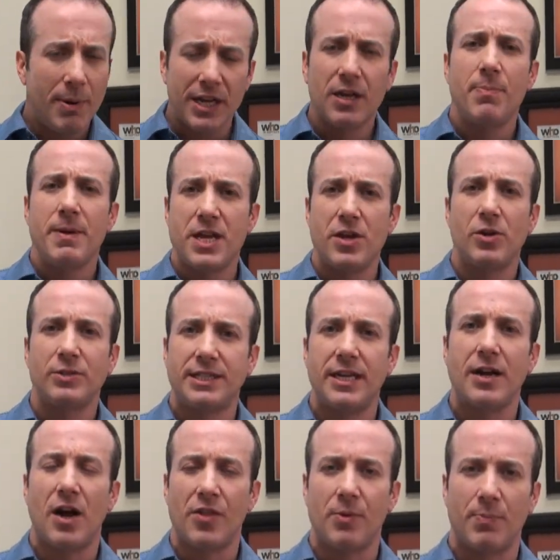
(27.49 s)
but it could be used
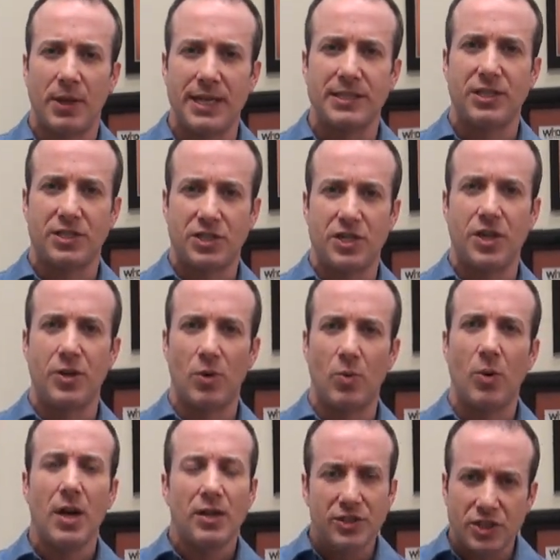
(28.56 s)
in other places
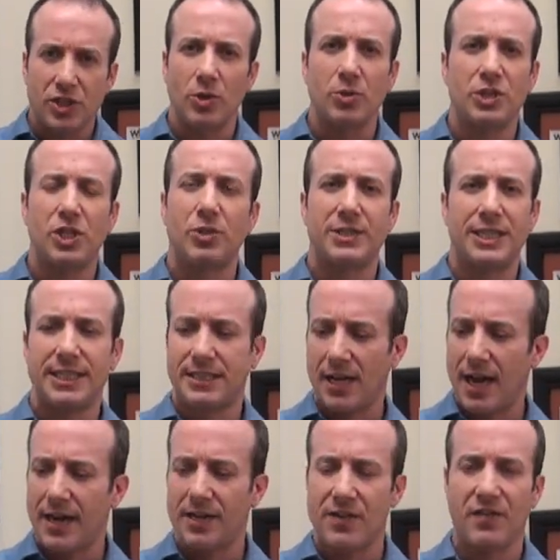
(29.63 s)
too. Zoos use this
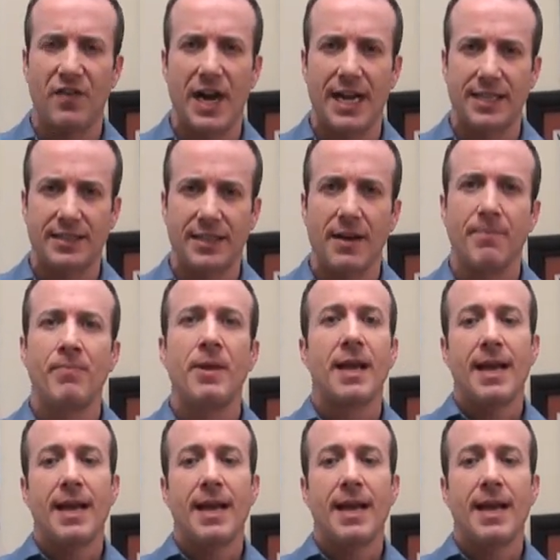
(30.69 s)
kind of device.